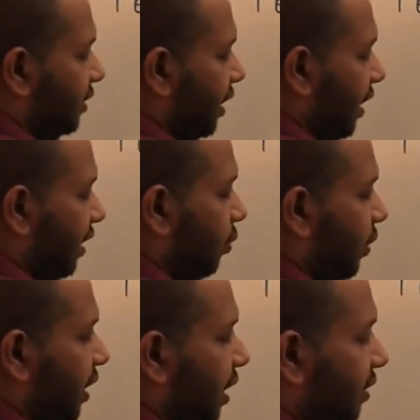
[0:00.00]
Then
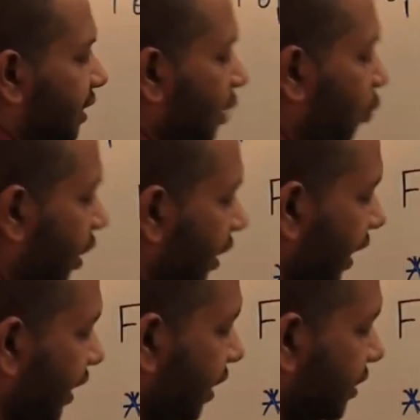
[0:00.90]
we can say 1
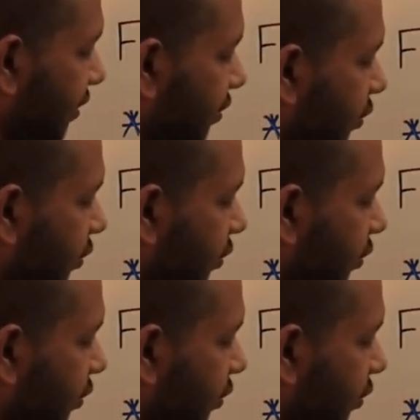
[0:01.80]
nitrogen.